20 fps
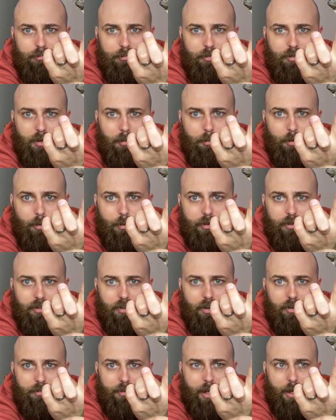tip to
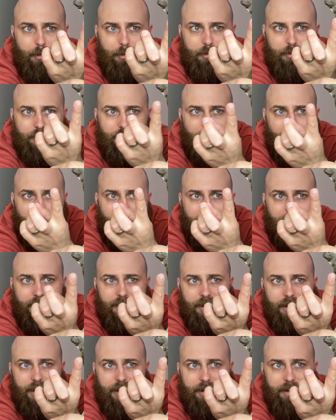itself out on the
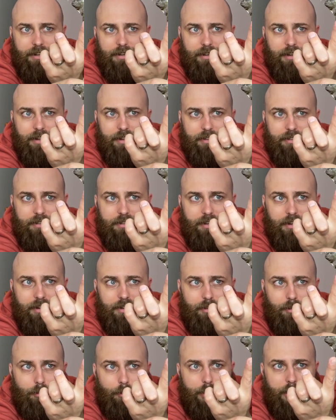side, and it has
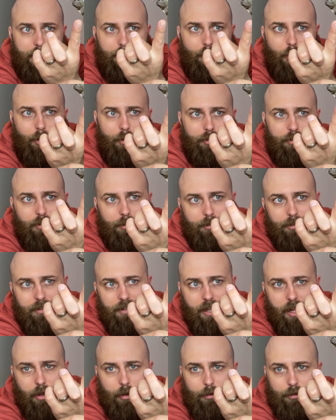started to regrow. So it's a
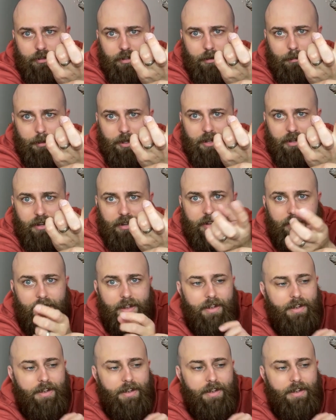yellow tip here.